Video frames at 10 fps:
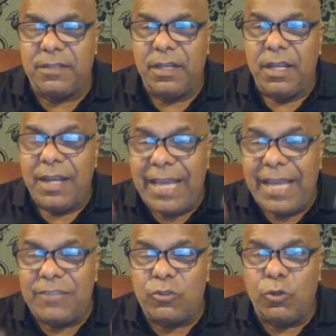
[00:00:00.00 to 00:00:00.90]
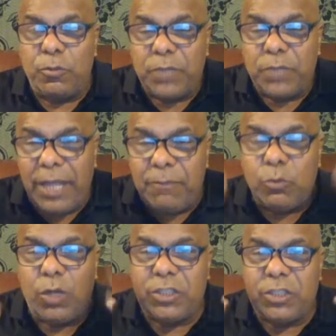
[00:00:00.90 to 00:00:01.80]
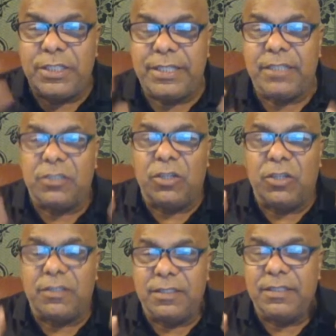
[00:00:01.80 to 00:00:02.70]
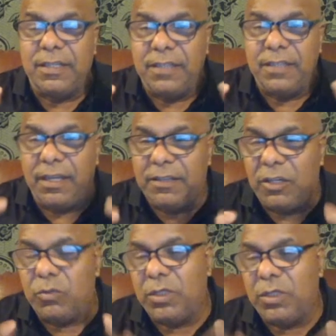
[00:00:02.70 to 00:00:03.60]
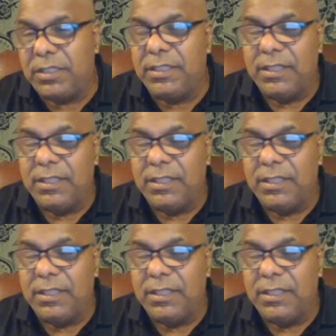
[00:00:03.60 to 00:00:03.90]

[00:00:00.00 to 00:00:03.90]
like soap to help wash and take the toxin and the other unwanted